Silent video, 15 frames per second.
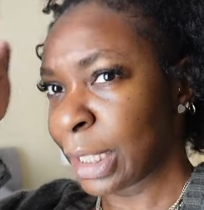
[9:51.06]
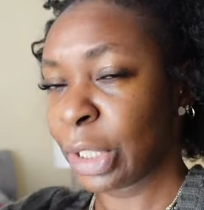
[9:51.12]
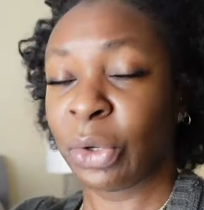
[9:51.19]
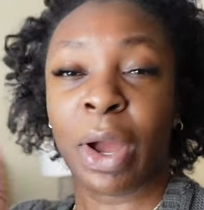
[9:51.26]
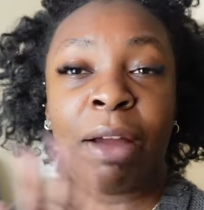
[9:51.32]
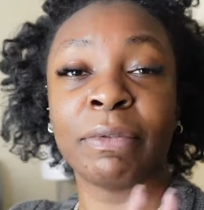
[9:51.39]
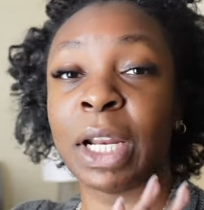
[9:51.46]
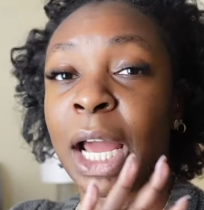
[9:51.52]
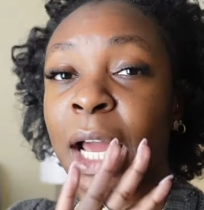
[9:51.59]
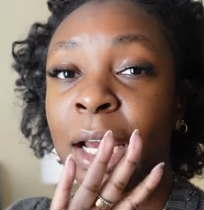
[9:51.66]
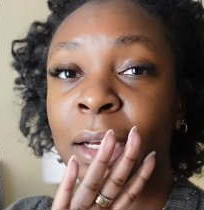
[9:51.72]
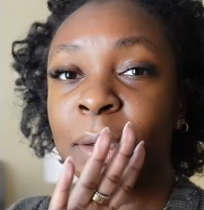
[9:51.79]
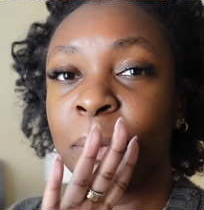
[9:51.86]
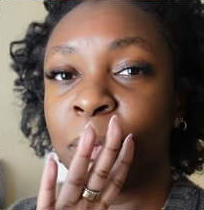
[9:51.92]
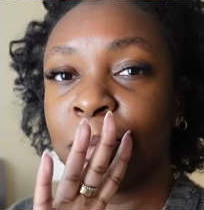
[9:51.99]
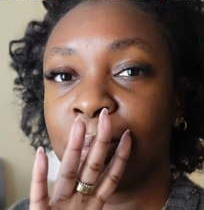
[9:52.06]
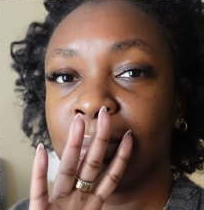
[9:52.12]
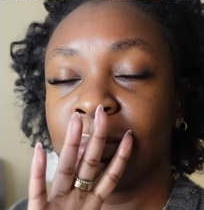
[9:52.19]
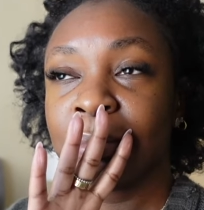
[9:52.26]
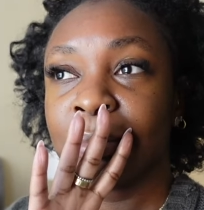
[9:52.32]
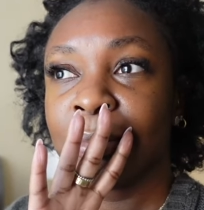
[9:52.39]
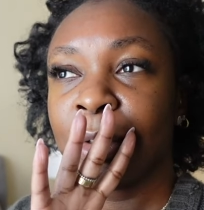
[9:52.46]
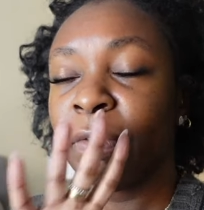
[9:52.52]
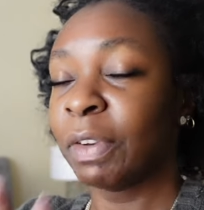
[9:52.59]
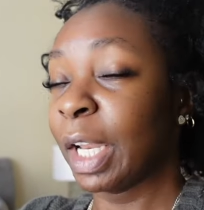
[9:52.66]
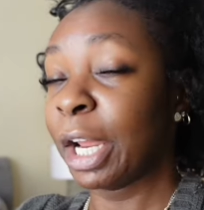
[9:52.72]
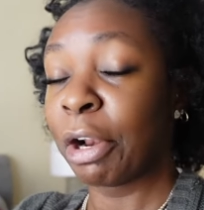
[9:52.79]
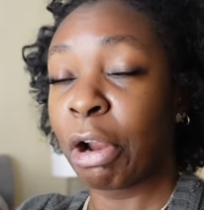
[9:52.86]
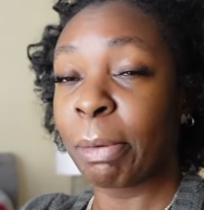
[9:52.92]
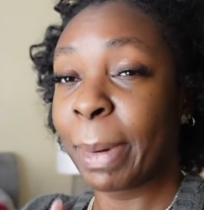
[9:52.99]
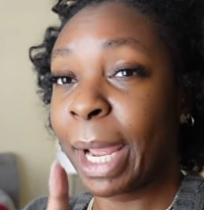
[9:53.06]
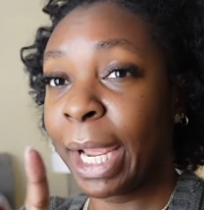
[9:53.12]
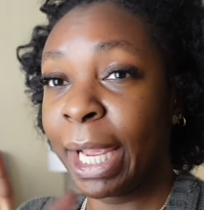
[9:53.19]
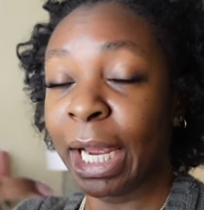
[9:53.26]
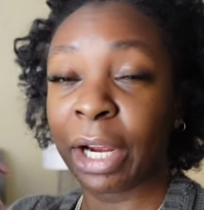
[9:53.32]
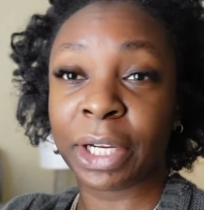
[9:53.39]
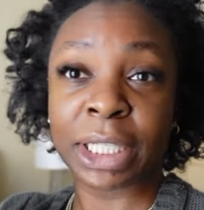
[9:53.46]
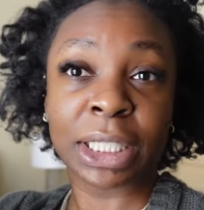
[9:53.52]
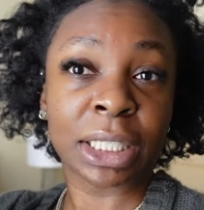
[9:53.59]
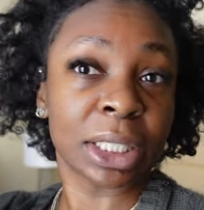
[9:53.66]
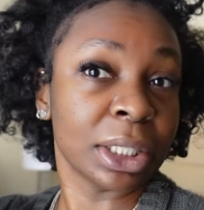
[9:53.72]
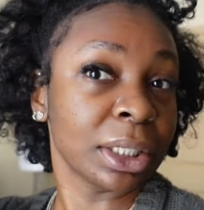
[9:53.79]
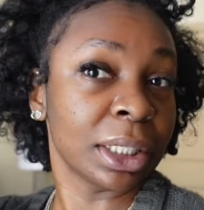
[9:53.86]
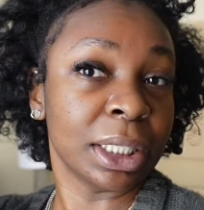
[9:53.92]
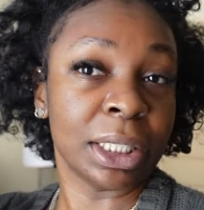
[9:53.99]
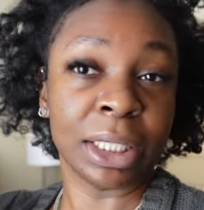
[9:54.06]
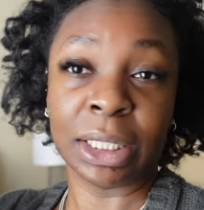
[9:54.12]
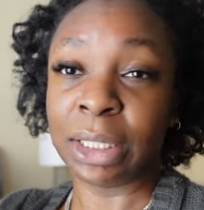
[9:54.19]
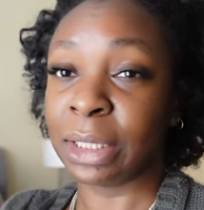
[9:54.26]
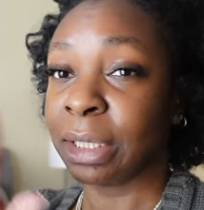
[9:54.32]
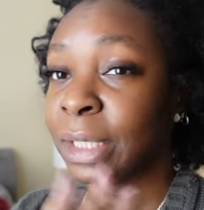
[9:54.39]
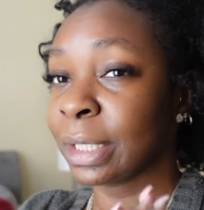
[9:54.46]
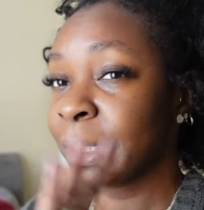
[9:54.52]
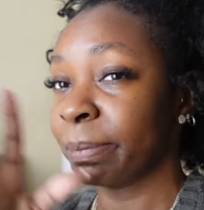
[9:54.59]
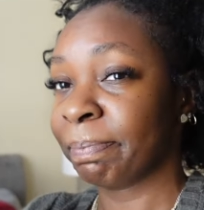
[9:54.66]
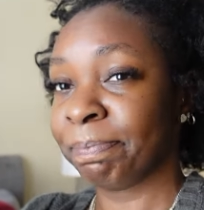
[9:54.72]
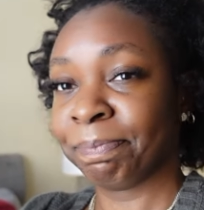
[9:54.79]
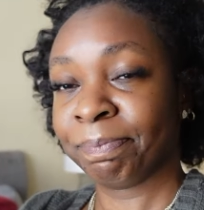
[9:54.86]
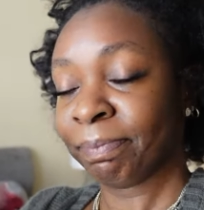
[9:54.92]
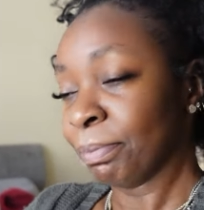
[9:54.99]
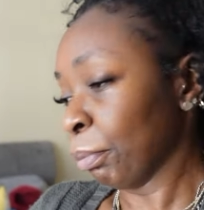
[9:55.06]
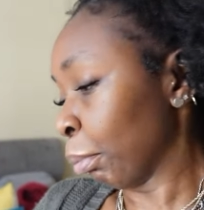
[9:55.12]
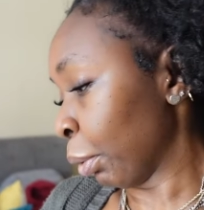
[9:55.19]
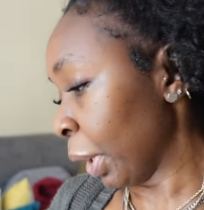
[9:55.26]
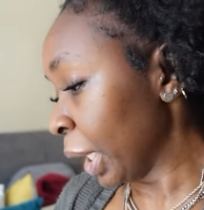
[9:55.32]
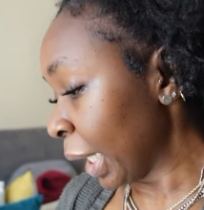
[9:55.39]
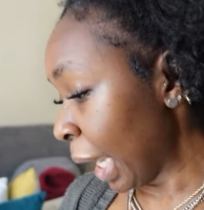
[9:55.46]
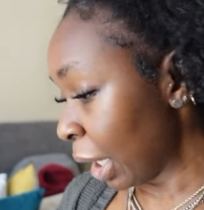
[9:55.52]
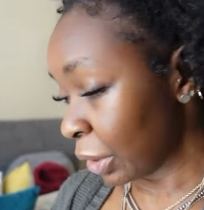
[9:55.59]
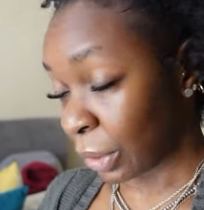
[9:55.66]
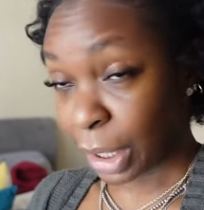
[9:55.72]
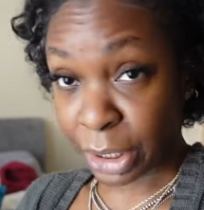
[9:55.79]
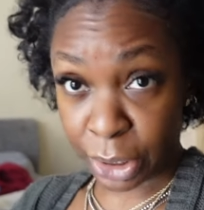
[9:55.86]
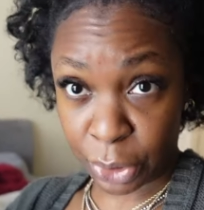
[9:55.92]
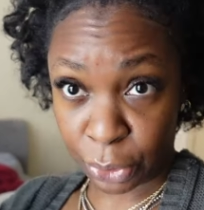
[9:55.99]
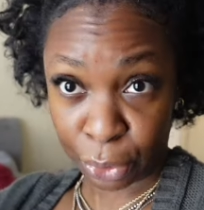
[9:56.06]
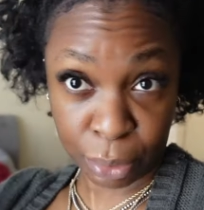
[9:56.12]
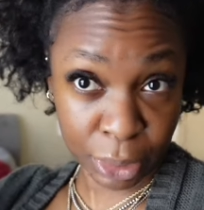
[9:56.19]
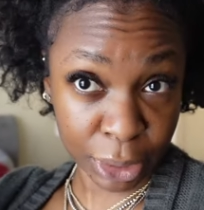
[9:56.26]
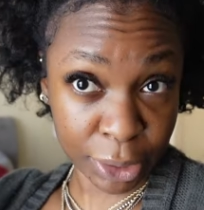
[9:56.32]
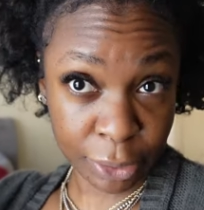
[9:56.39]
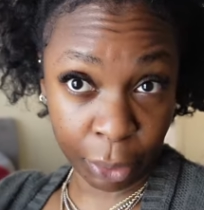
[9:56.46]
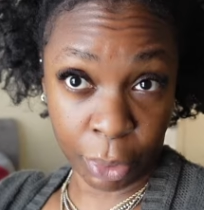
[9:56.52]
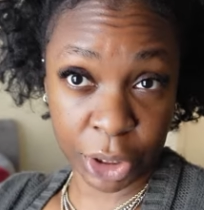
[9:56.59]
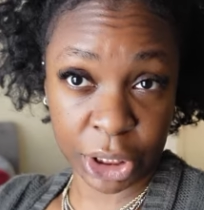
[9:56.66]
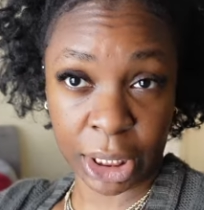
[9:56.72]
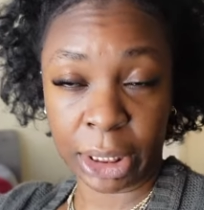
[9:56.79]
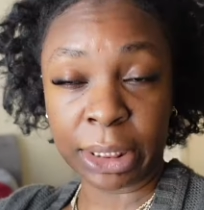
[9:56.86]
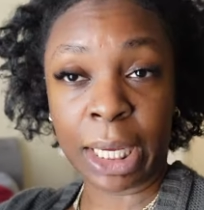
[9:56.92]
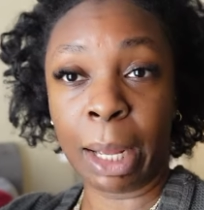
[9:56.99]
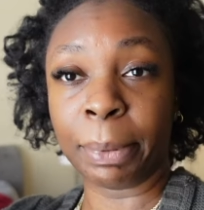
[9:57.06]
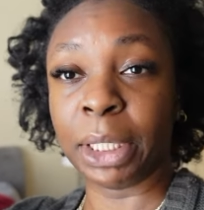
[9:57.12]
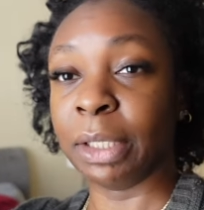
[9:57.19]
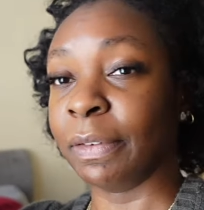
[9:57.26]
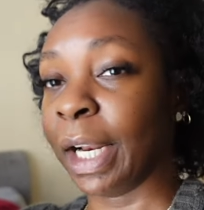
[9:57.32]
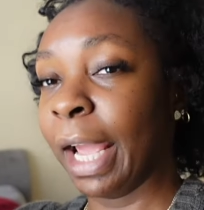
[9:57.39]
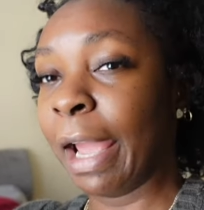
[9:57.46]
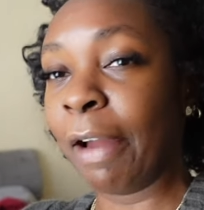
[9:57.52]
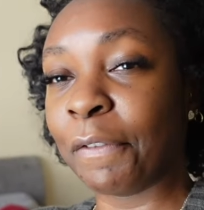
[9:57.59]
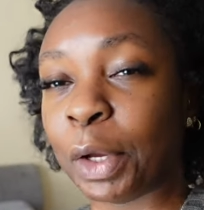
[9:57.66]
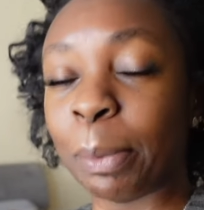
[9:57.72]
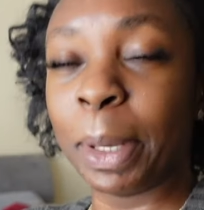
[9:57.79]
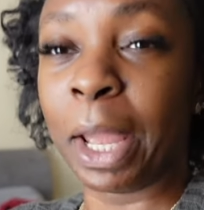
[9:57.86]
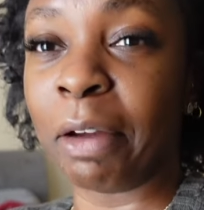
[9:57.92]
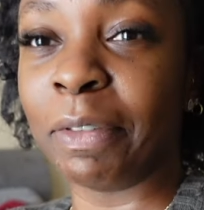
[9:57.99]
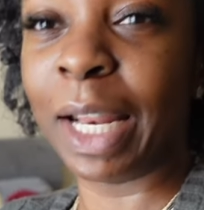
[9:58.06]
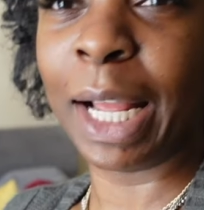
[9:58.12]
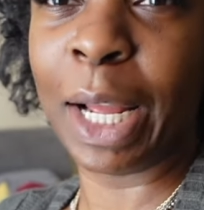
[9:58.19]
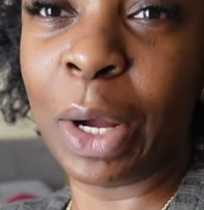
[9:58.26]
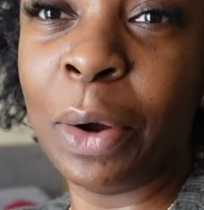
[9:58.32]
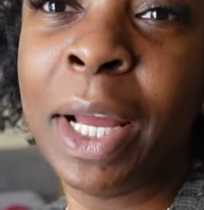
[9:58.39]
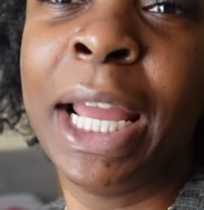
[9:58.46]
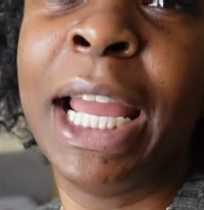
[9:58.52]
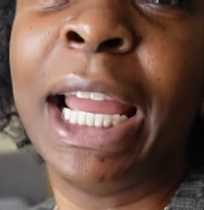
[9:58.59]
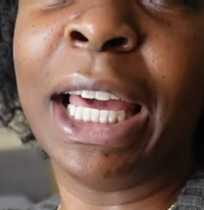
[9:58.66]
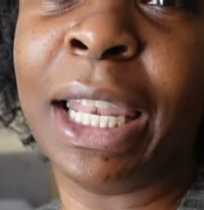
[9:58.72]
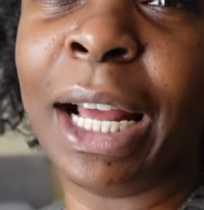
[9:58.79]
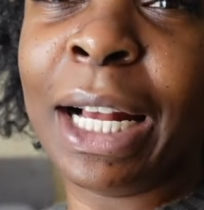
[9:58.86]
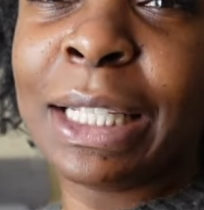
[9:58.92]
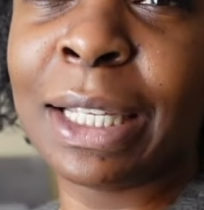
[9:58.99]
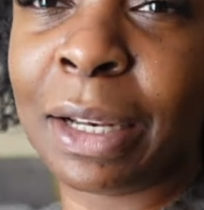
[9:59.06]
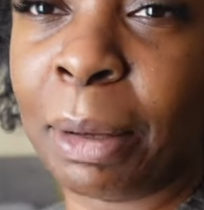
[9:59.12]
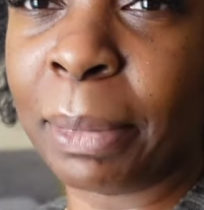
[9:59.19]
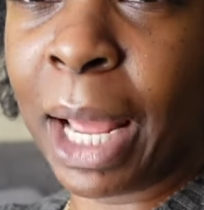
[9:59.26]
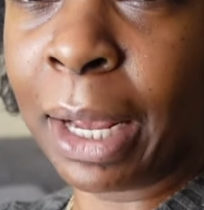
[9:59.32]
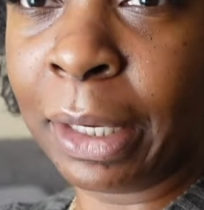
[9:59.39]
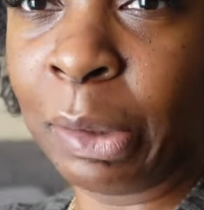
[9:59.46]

still have not flat ironed my hair. It's still in these braid out, so I just threw a little scrunchie at the top to give it a half up, half down. And like I said, I'm not